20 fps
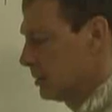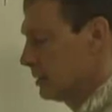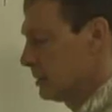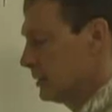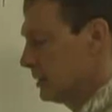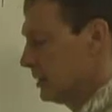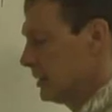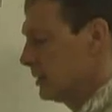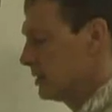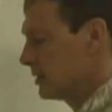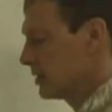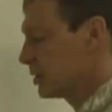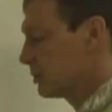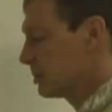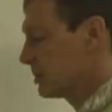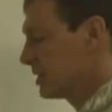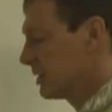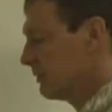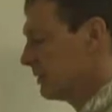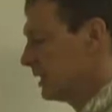C is the
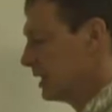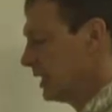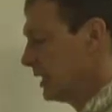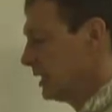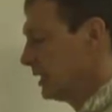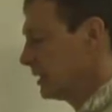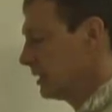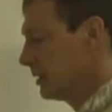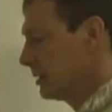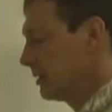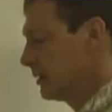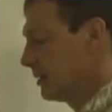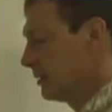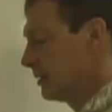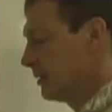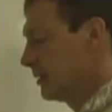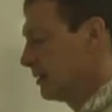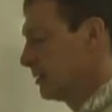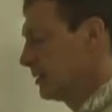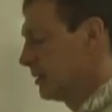specific heat,
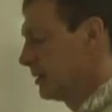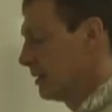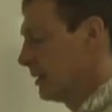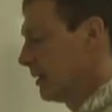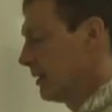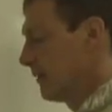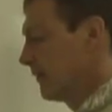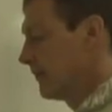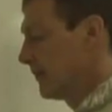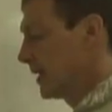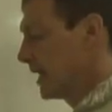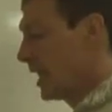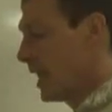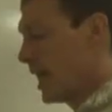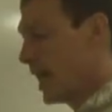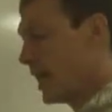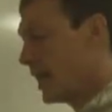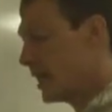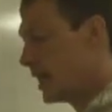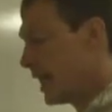
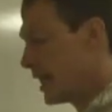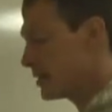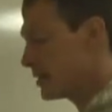and it